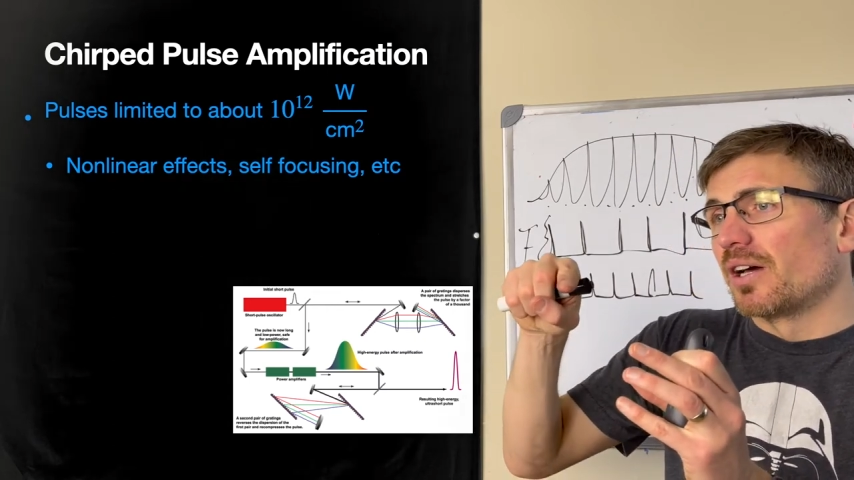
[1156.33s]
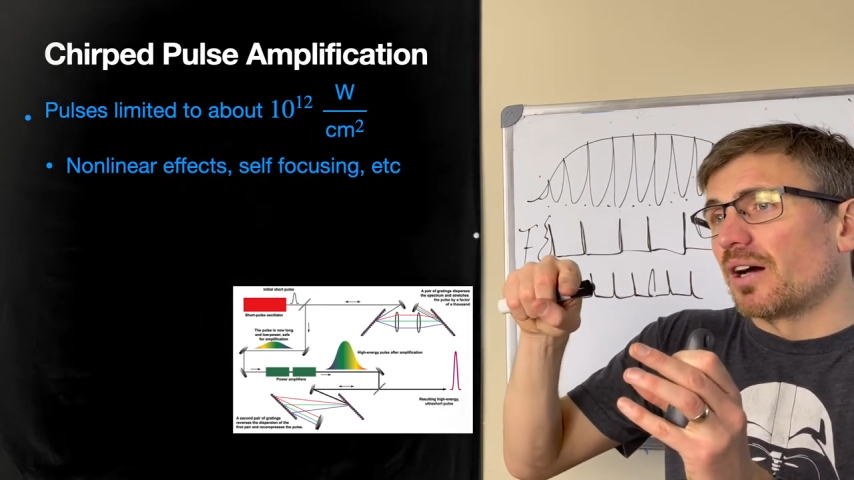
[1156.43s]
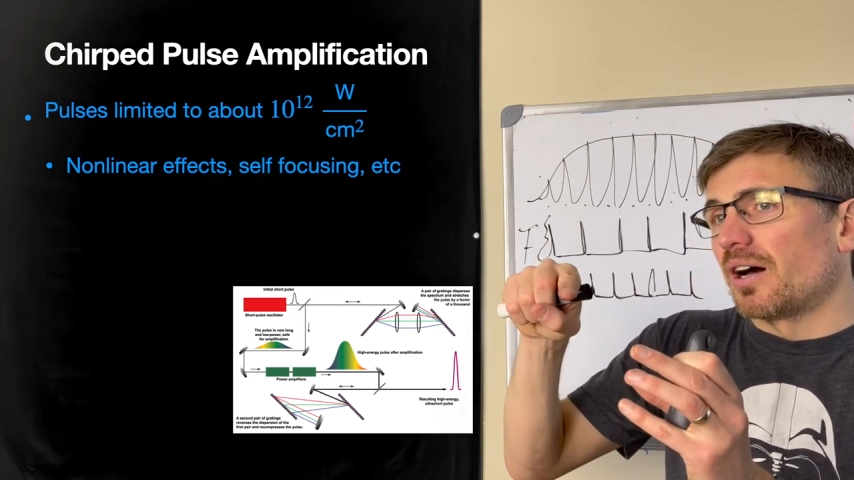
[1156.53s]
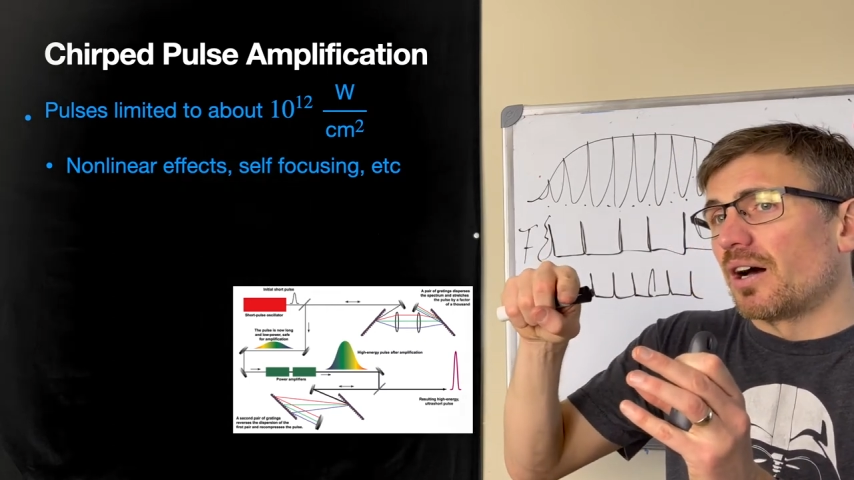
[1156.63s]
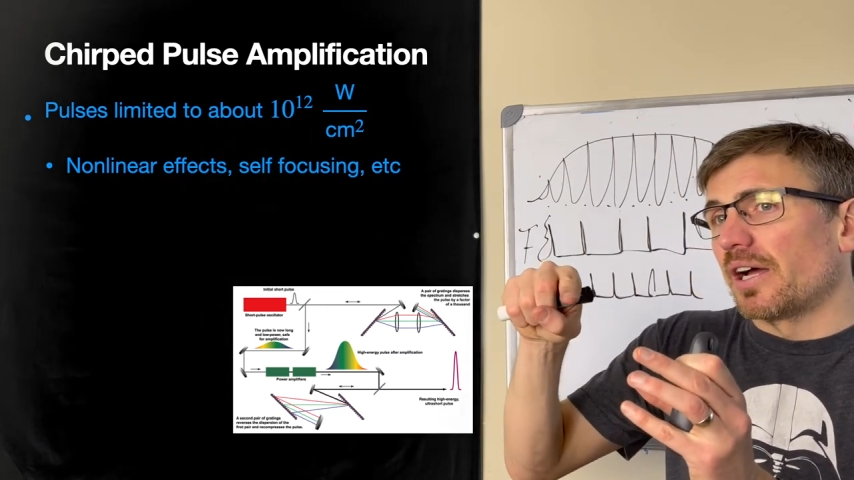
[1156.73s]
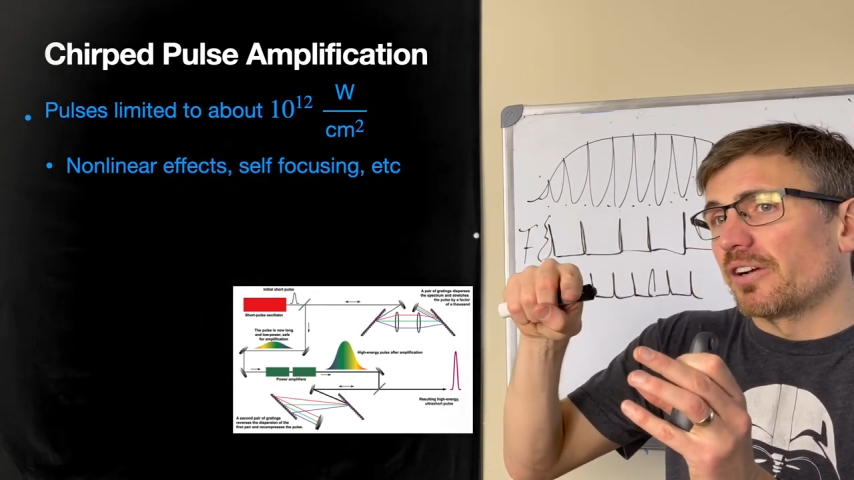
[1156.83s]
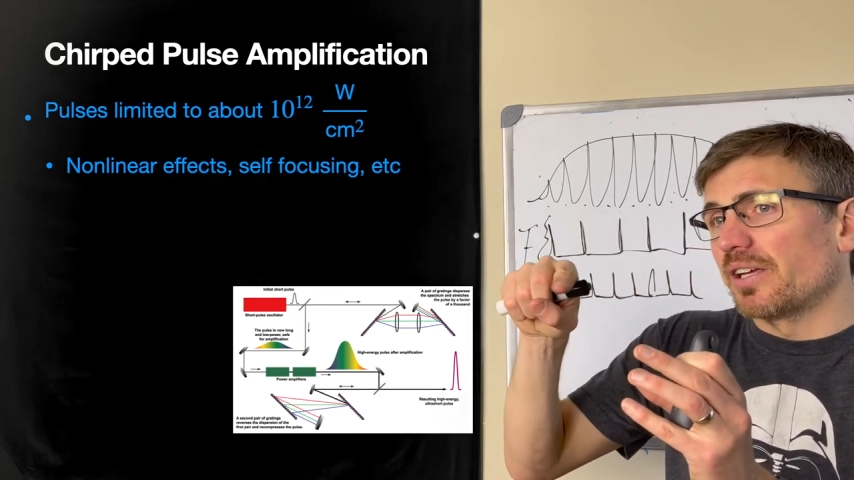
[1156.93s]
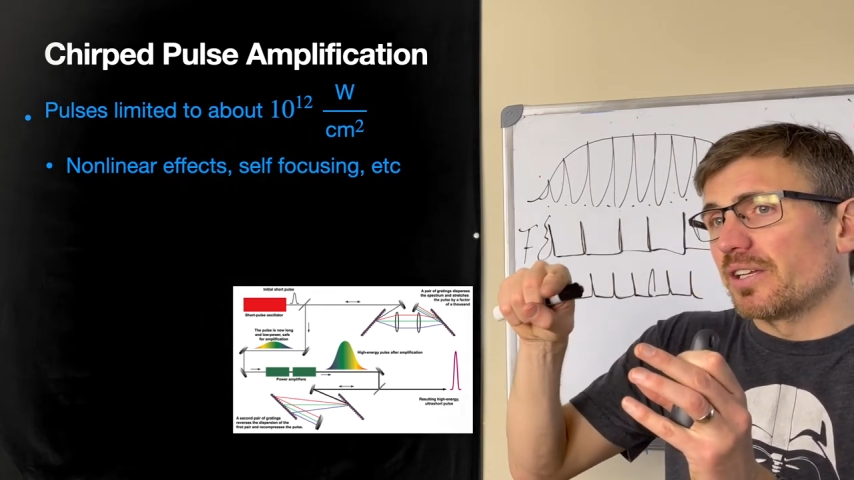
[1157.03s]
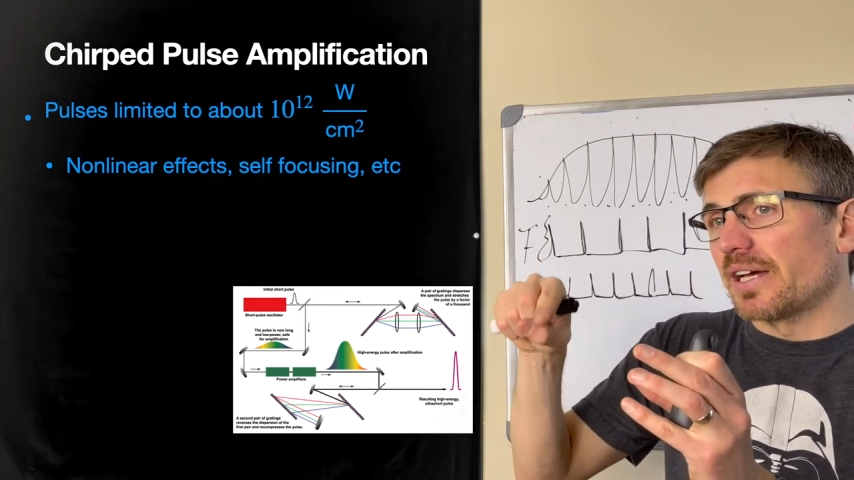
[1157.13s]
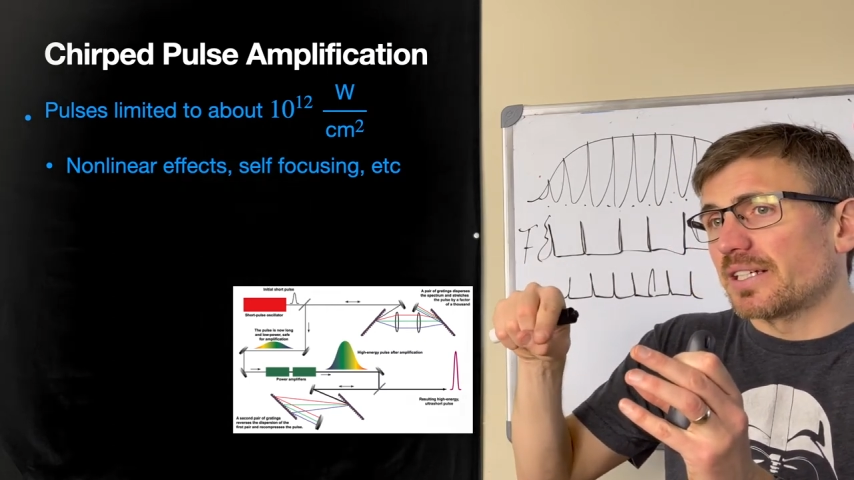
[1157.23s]
higher
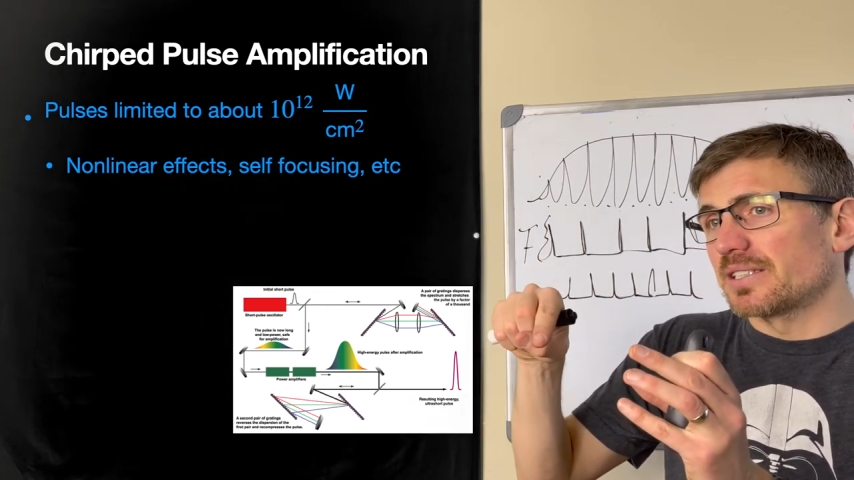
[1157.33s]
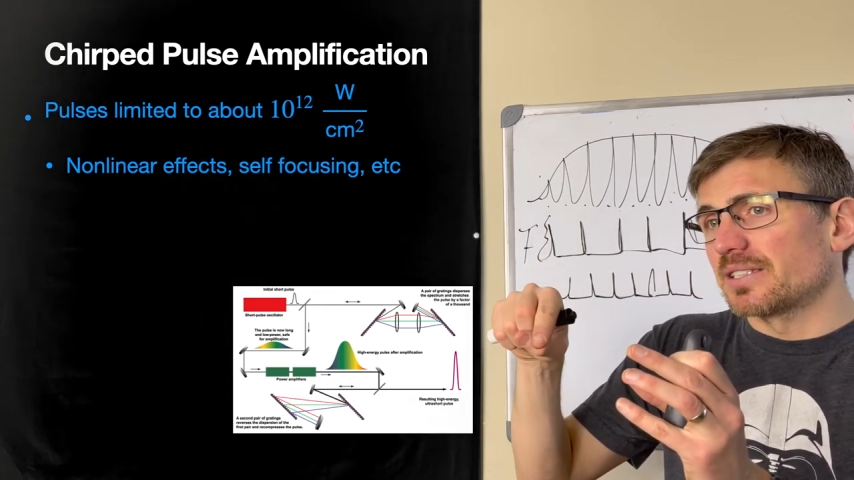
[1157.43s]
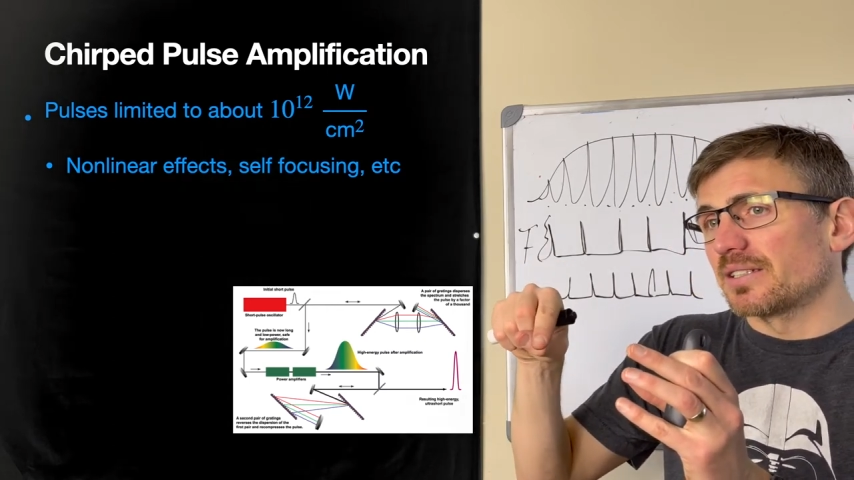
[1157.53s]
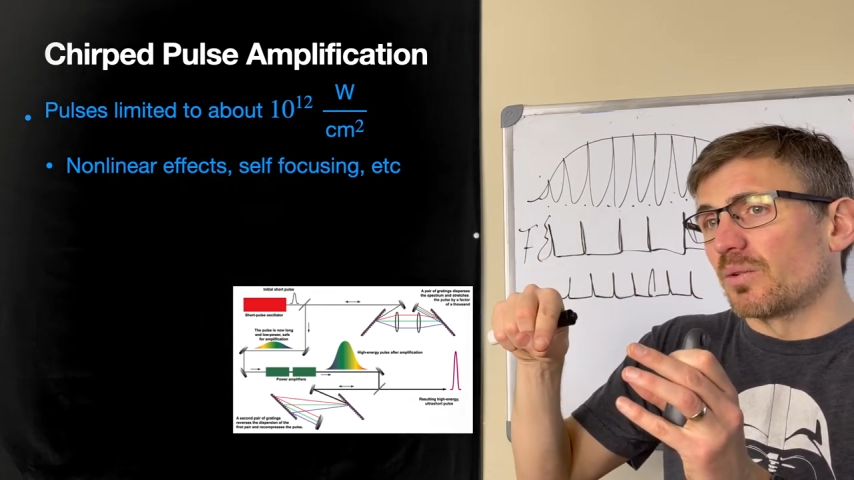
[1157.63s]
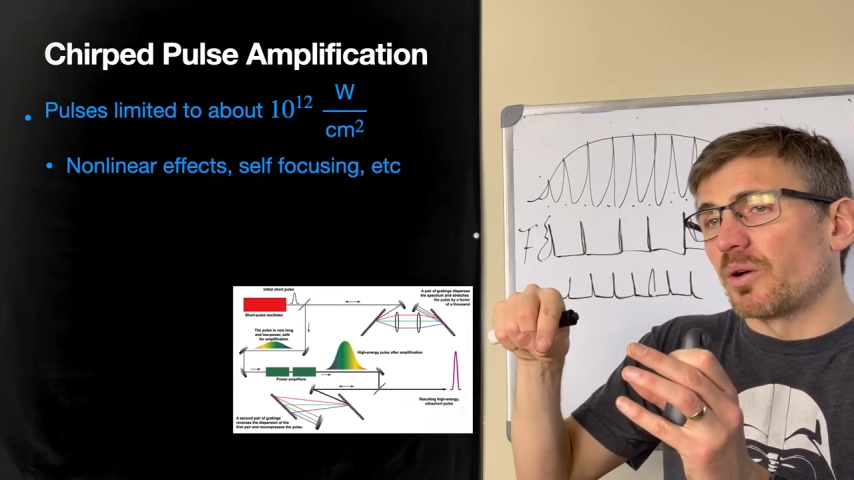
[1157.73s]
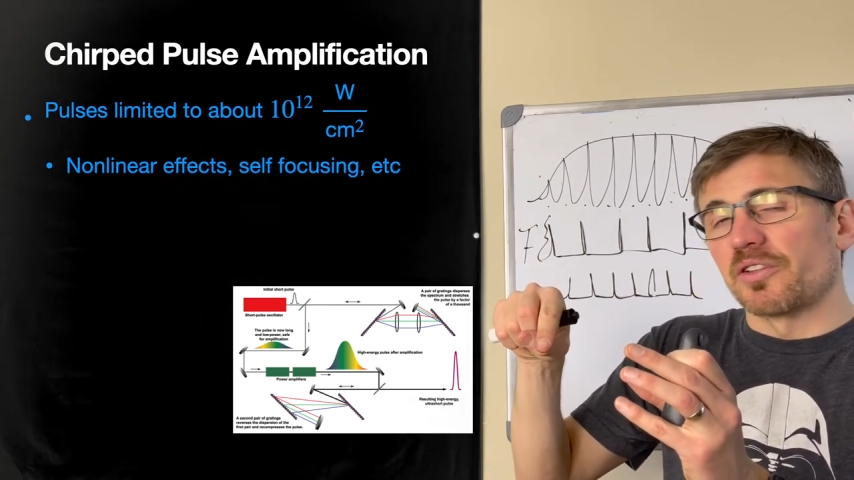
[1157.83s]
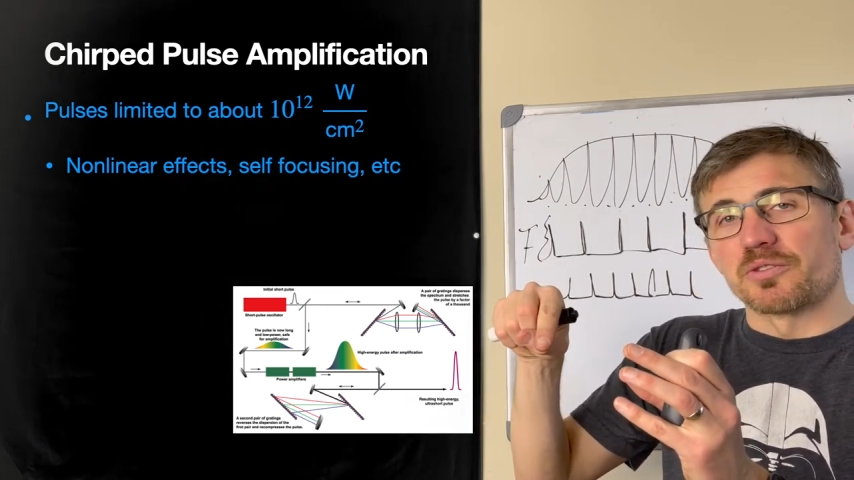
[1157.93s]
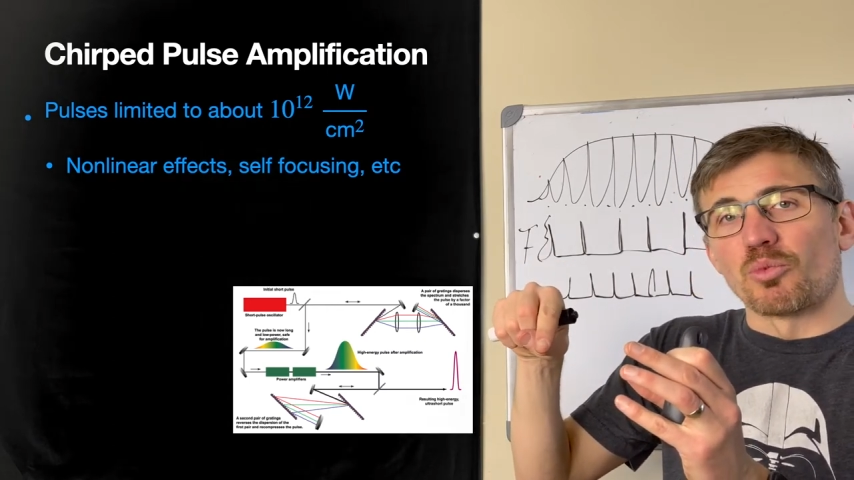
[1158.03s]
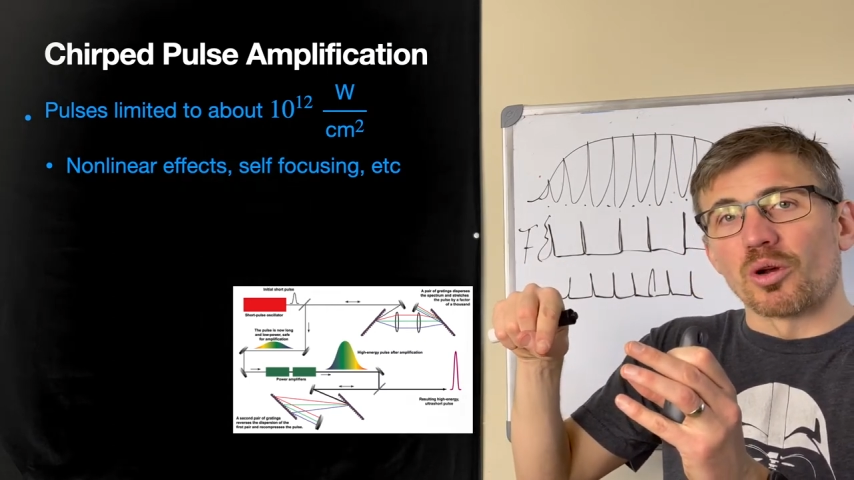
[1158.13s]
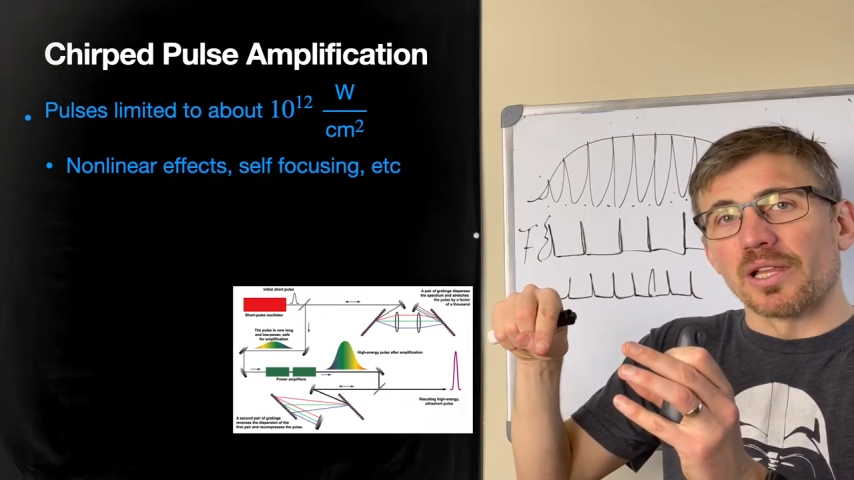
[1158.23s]
index where there's
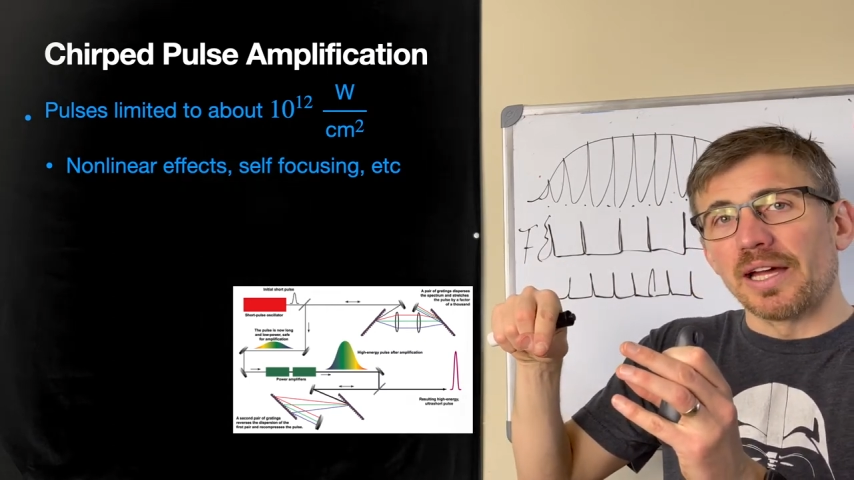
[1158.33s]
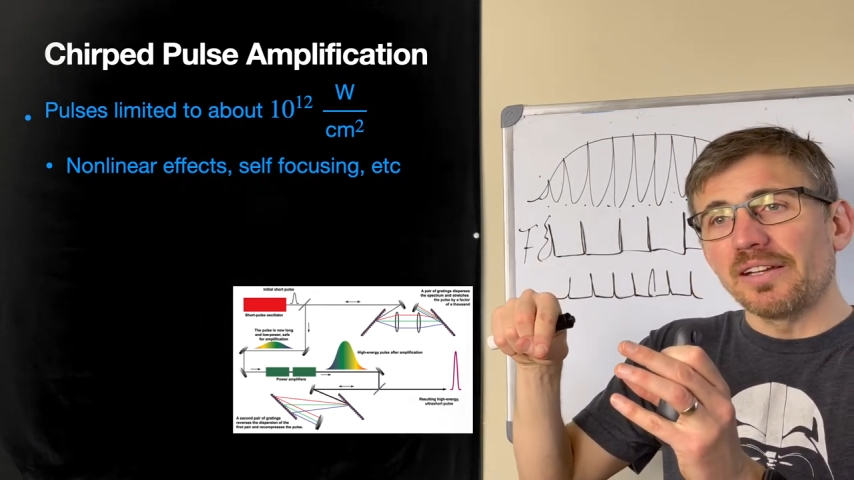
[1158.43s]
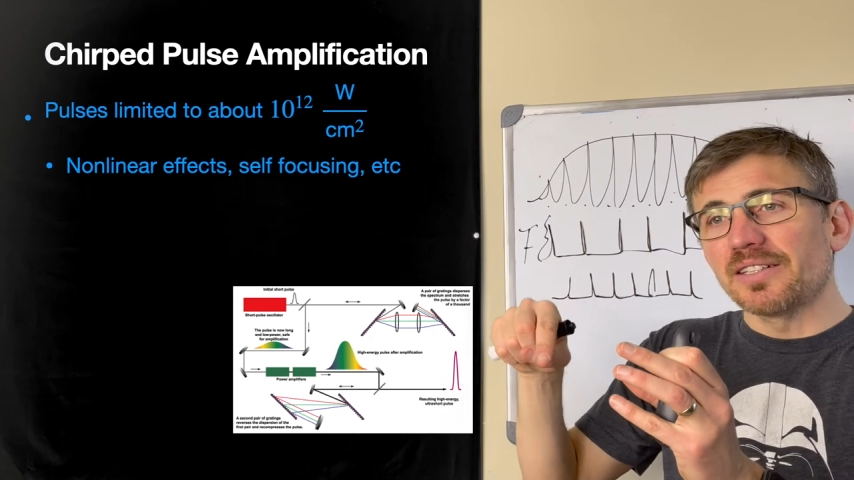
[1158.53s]
more light.